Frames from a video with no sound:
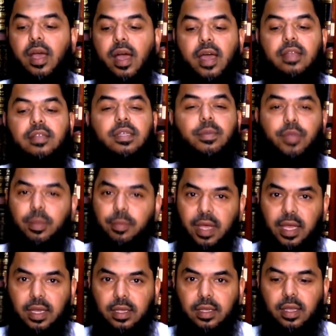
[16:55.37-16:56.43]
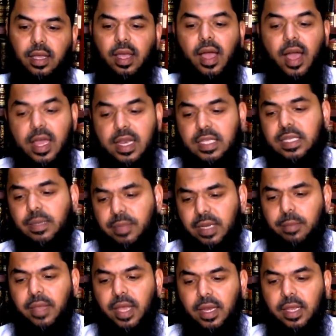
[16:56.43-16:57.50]
Anas ibn Malik. Anas
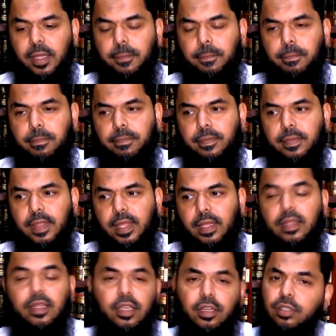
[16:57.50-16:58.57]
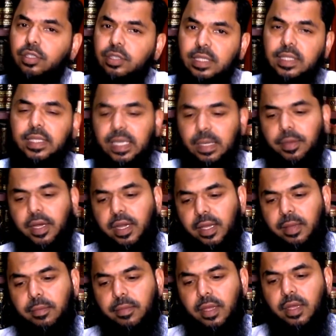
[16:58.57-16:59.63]
ibn Malik, the interesting thing about
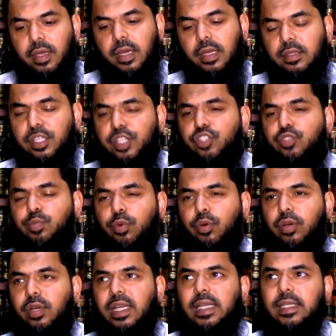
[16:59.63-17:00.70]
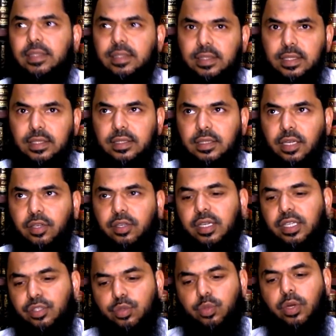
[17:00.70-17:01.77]
him he's born in
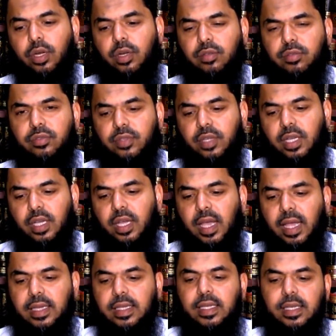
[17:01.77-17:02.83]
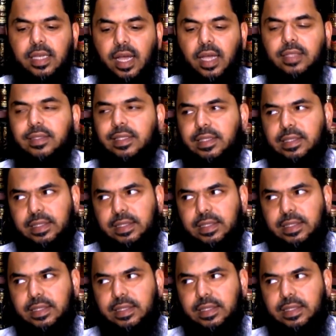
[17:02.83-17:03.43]
612 and he dies in